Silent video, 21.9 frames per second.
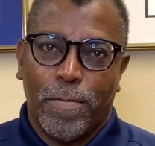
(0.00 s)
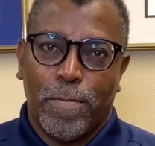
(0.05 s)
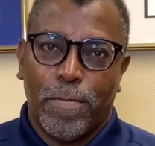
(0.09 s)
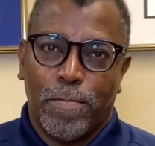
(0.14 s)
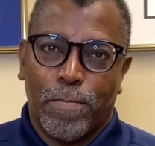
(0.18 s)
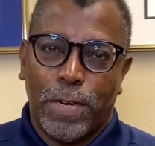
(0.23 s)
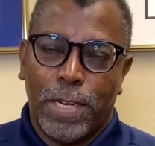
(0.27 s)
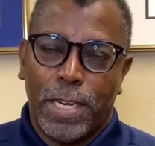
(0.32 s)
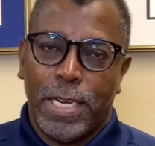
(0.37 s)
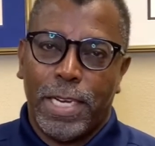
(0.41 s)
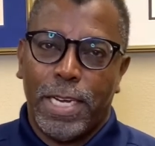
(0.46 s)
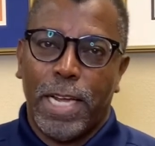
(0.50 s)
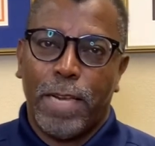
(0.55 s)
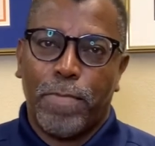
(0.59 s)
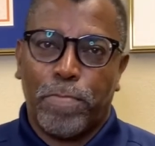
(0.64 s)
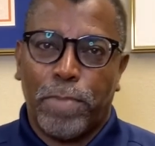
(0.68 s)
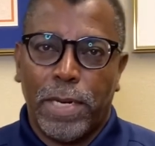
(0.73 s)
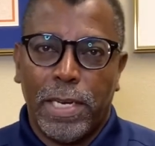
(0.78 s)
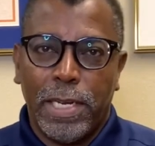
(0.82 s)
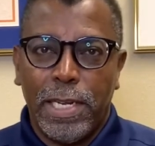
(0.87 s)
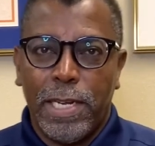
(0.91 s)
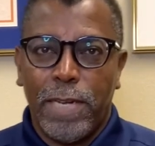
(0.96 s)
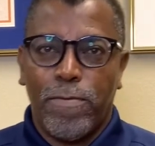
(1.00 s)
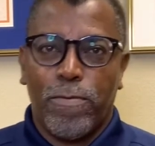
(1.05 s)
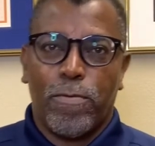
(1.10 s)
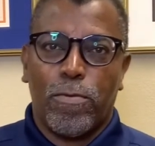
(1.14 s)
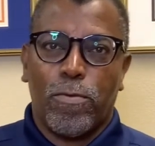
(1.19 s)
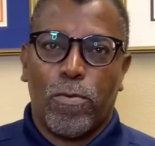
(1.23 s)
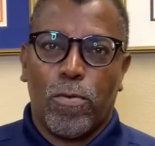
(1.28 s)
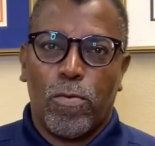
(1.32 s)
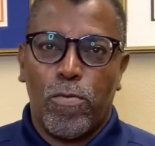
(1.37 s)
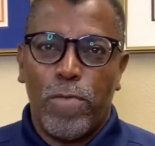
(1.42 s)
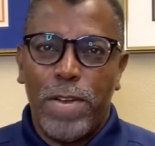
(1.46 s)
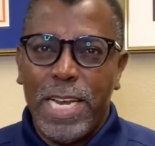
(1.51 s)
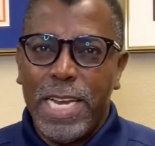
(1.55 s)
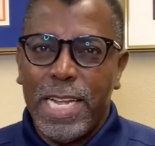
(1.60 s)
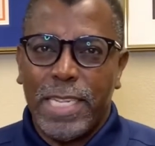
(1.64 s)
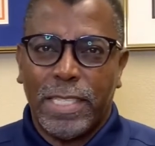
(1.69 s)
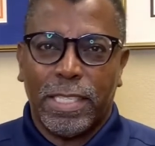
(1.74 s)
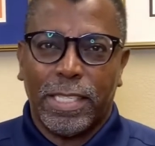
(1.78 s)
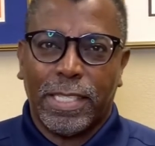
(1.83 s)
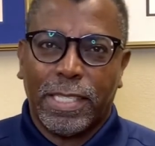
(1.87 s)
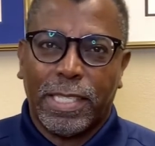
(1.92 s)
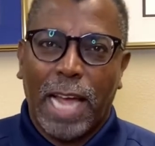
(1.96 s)
but yet believe. We
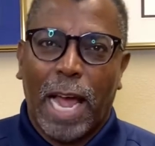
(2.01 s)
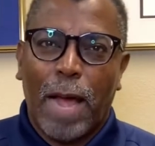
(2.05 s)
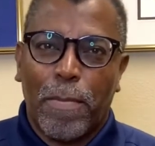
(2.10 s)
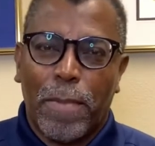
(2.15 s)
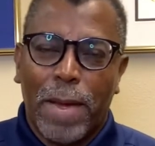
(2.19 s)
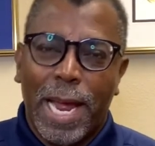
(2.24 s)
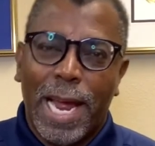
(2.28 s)
need to stop